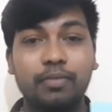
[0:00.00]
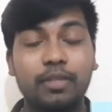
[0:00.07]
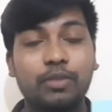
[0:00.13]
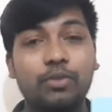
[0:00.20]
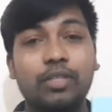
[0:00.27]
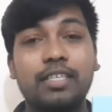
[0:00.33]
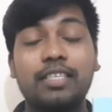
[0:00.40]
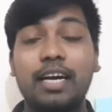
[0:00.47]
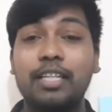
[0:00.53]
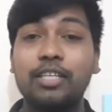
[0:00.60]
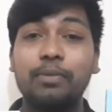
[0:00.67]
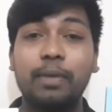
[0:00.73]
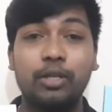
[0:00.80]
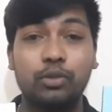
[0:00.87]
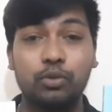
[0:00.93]
So these are
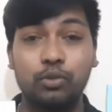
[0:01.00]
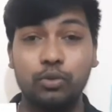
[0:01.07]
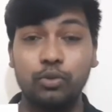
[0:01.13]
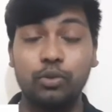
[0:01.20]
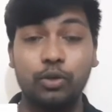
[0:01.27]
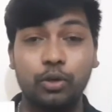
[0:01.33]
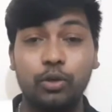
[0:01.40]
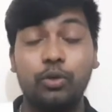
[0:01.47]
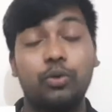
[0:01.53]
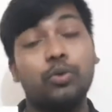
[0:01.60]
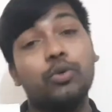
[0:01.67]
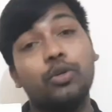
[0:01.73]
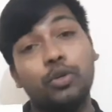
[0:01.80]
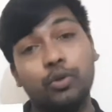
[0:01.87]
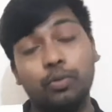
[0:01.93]
my two
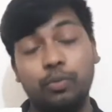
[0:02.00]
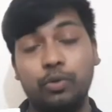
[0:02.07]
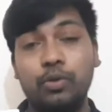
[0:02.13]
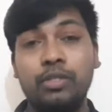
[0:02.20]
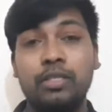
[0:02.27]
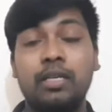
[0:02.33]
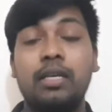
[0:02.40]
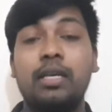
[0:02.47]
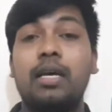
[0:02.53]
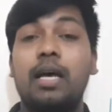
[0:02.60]
new books